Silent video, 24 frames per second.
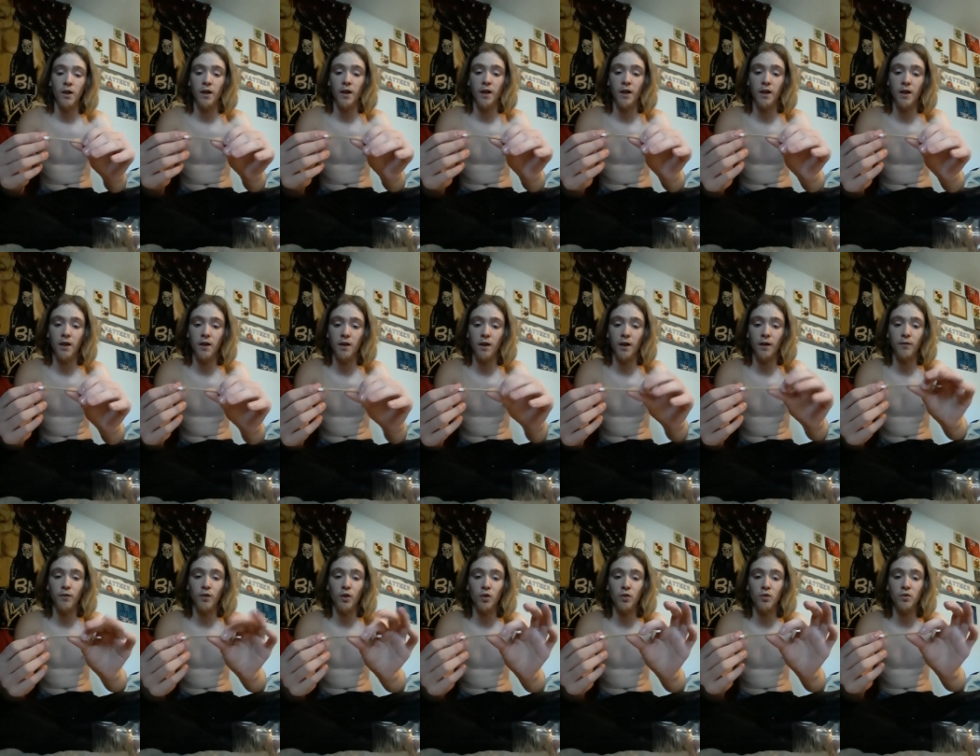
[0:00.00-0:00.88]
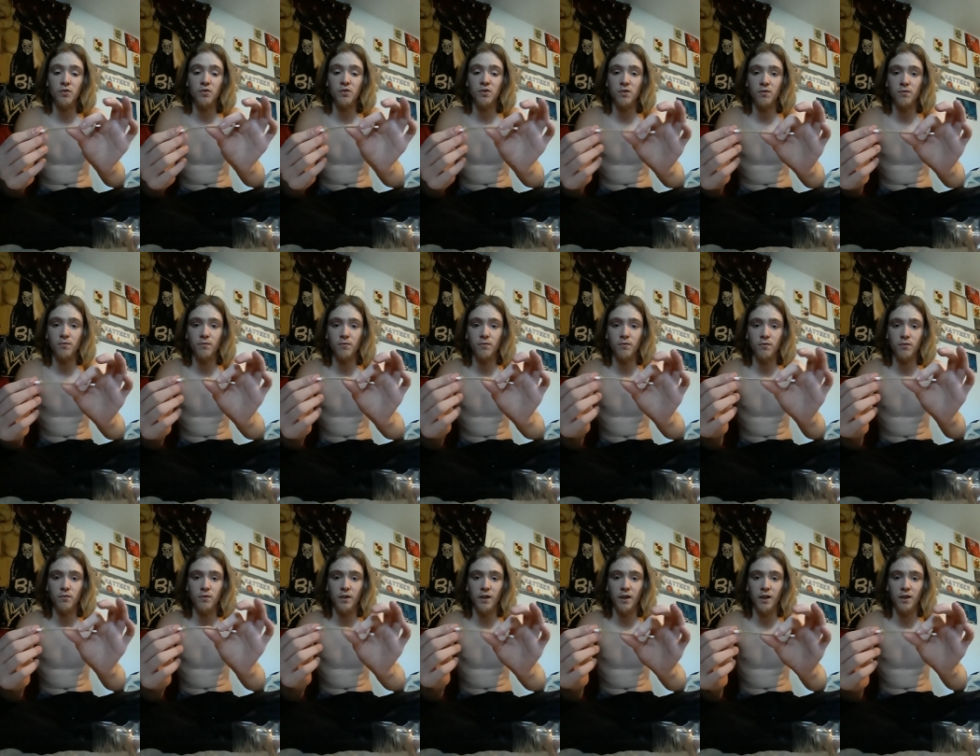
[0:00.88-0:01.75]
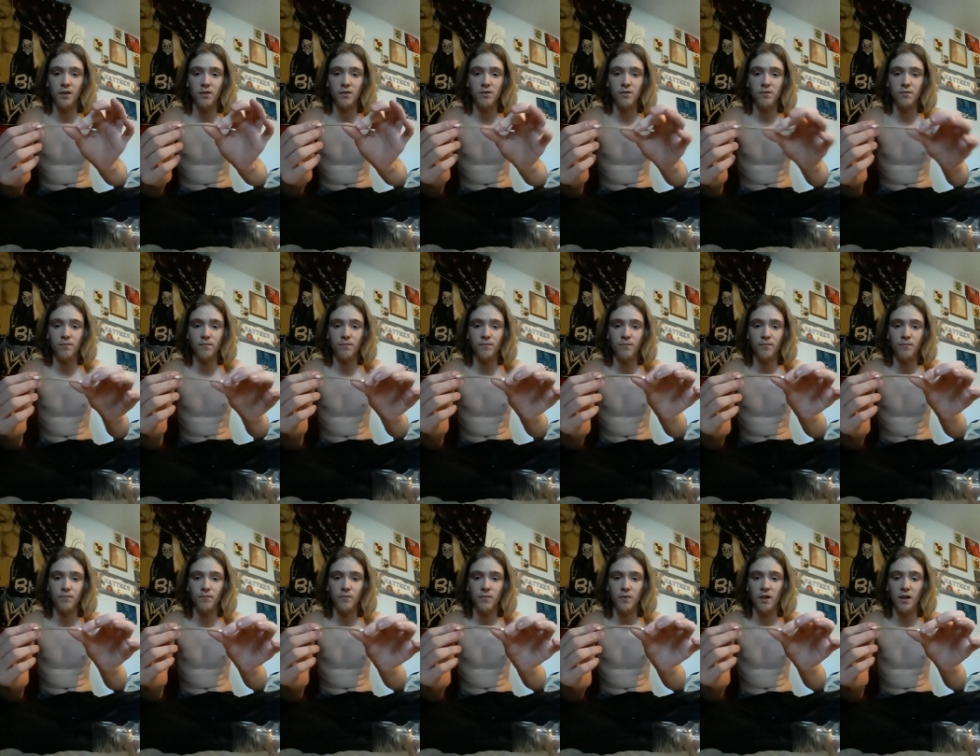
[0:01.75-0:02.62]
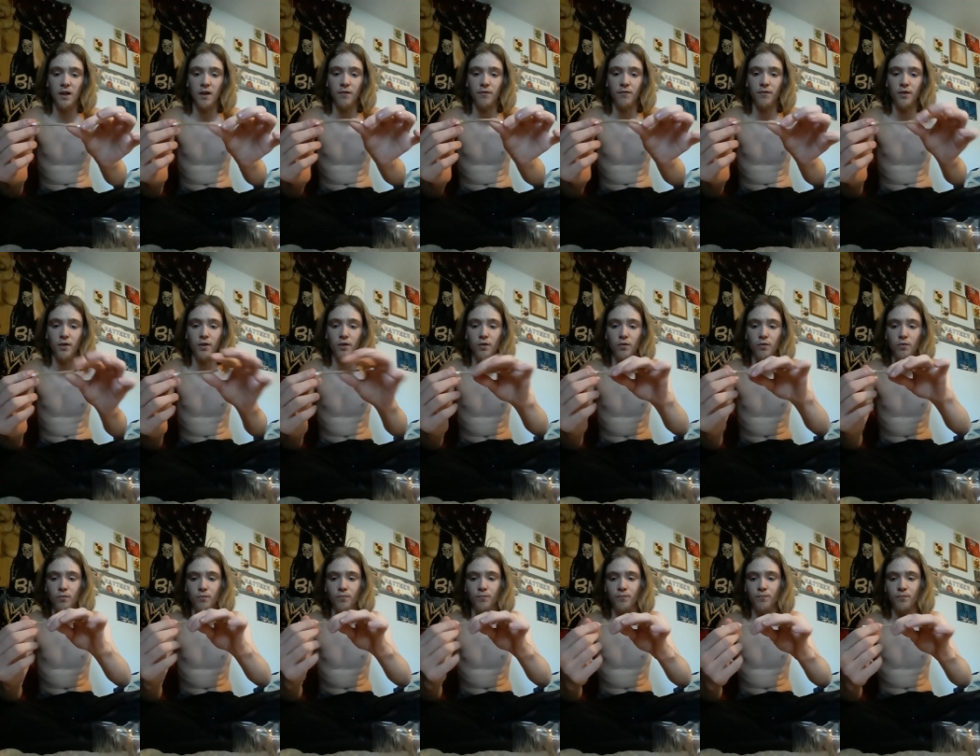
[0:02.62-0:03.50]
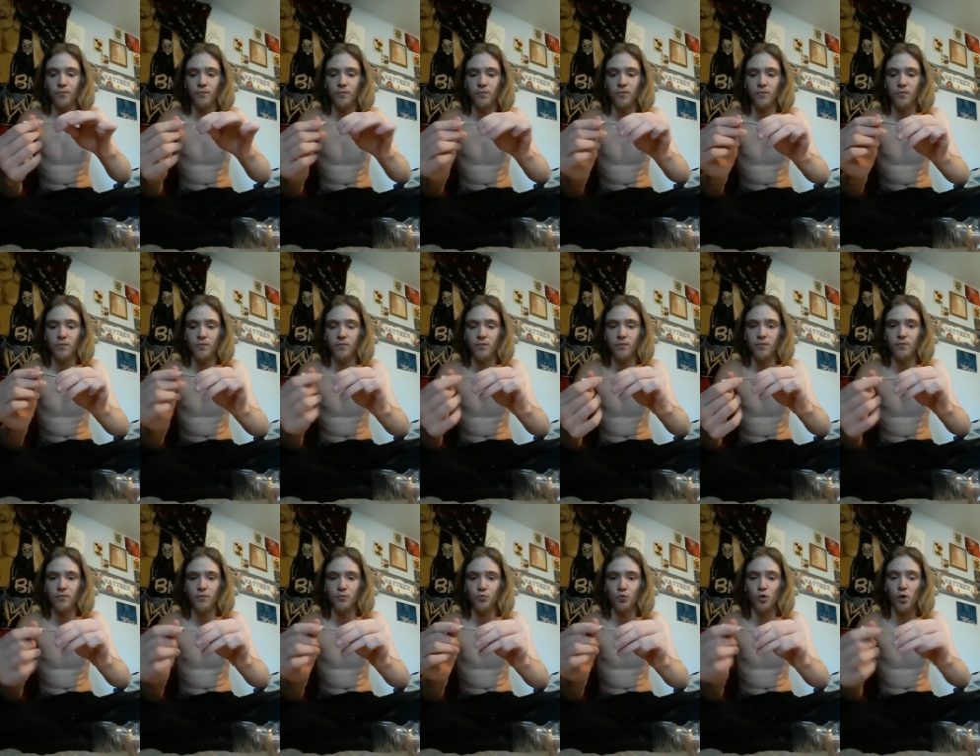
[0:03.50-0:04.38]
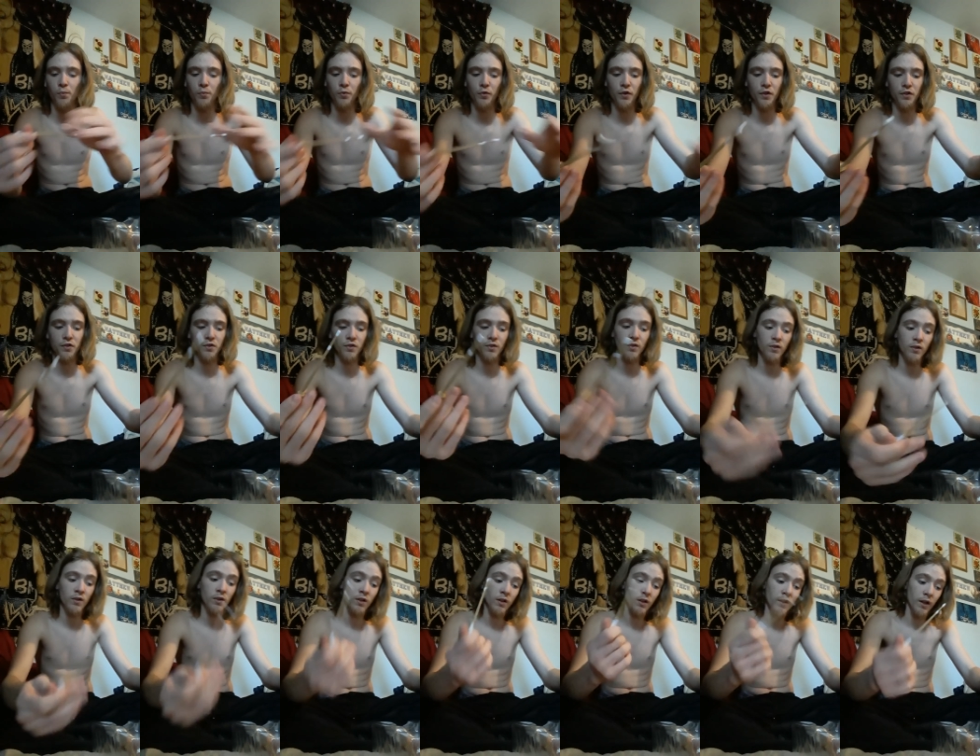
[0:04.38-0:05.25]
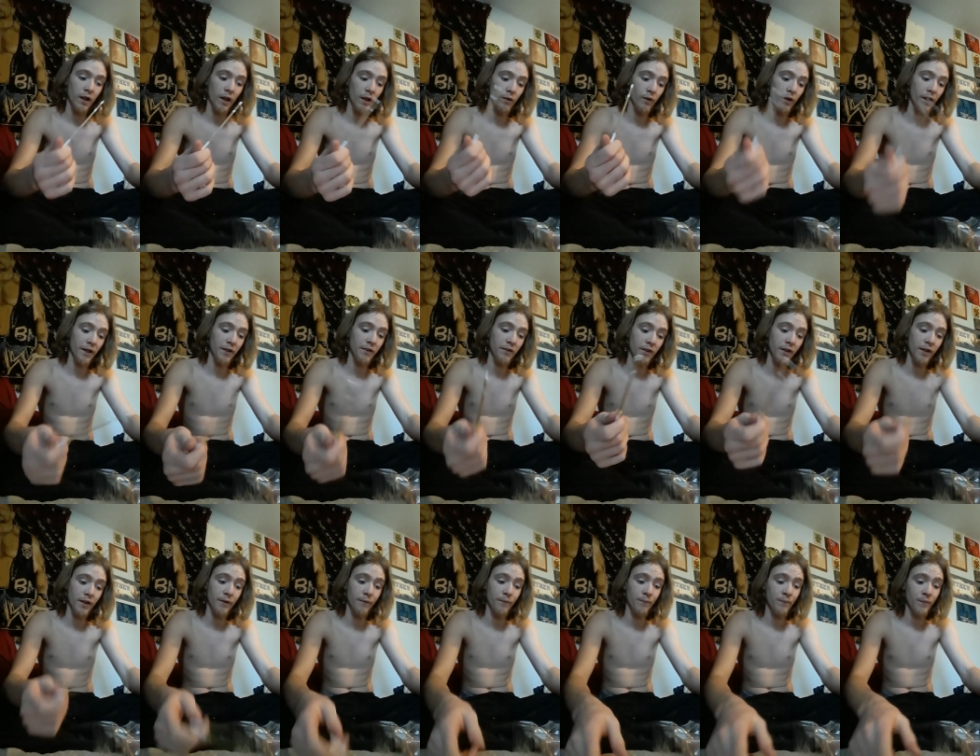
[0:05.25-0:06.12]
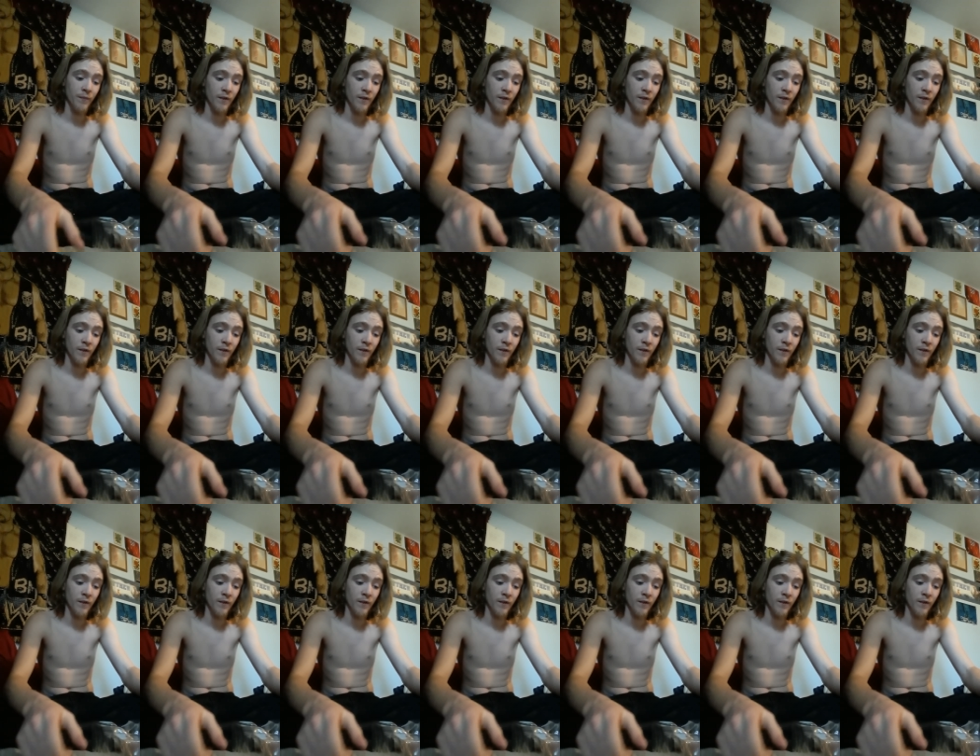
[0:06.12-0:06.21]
And I noticed it's kind of rubberish. I like that.